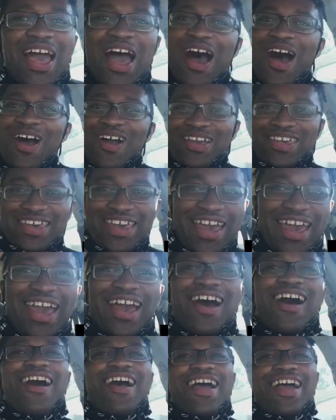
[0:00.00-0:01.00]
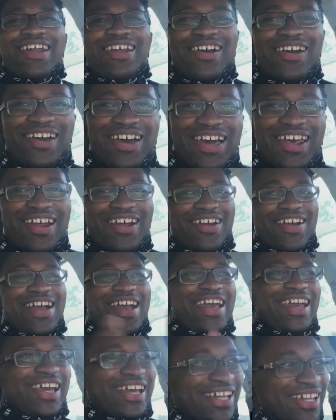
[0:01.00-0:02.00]
Okay. All right. All
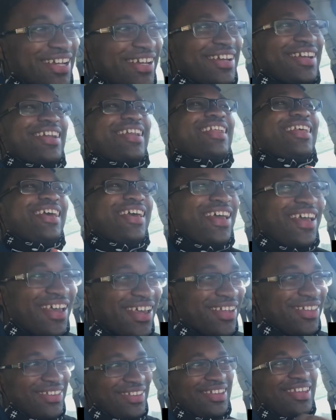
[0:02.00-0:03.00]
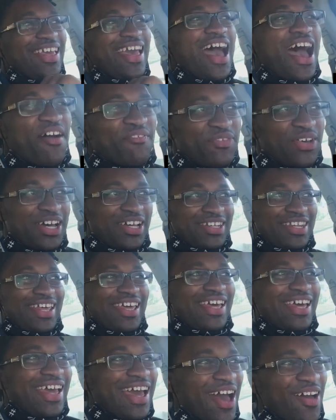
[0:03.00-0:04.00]
right. All right. I felt
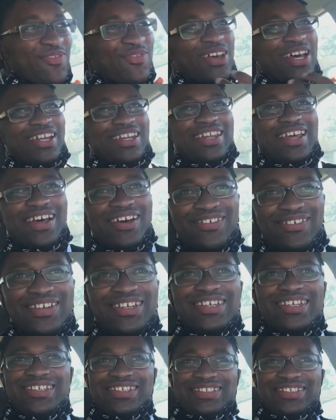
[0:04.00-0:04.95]
that. I felt that one.